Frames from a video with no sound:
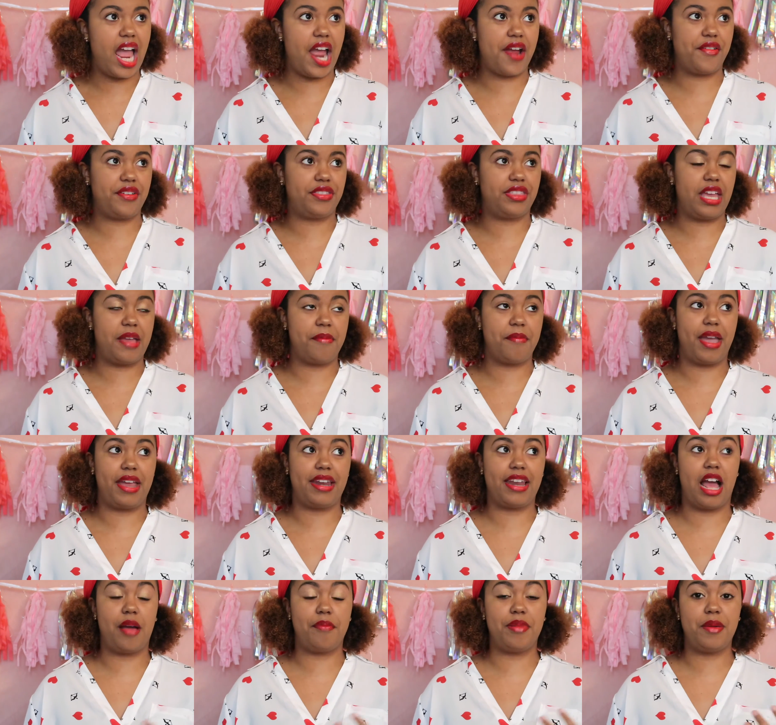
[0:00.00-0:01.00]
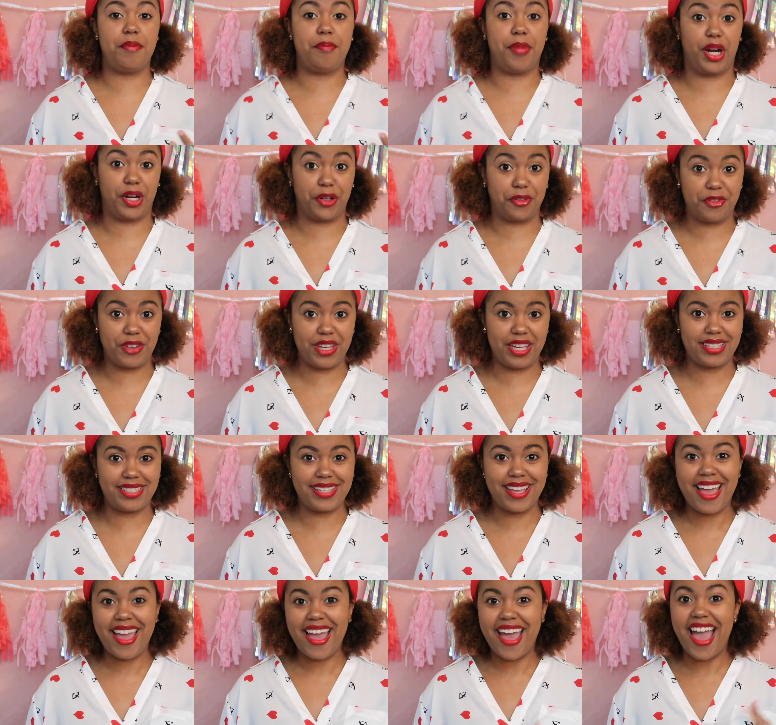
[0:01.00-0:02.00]
Everything may not be
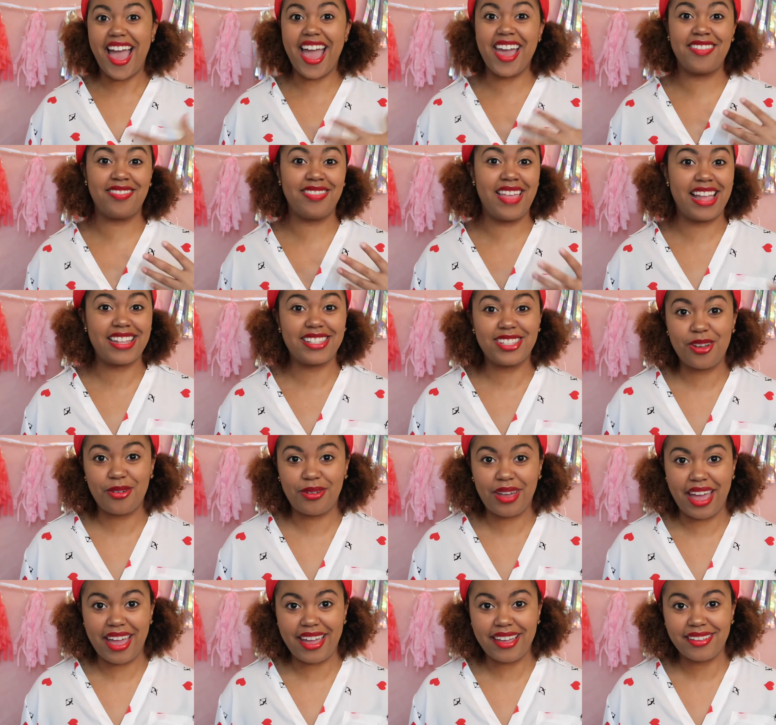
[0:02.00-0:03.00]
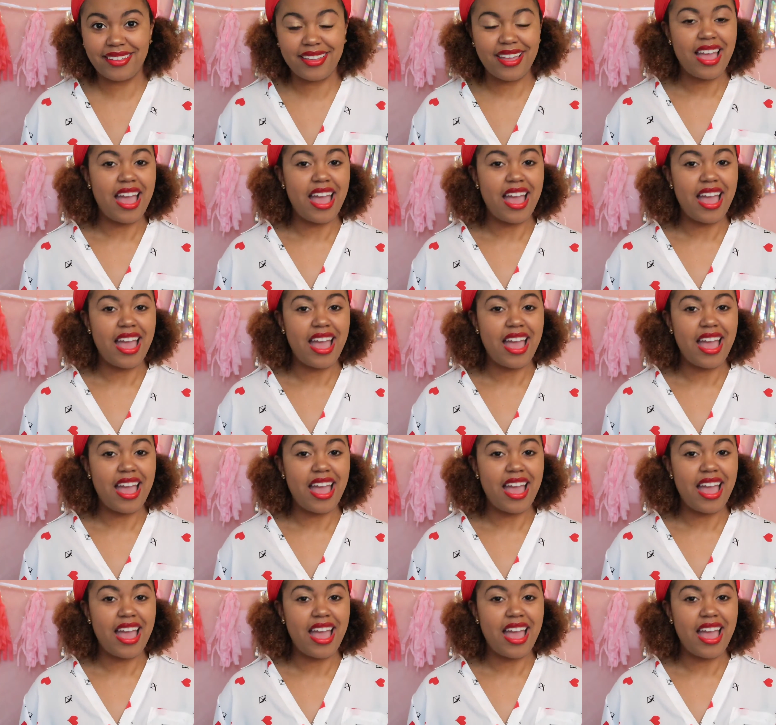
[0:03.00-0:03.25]
perfect, and that's okay.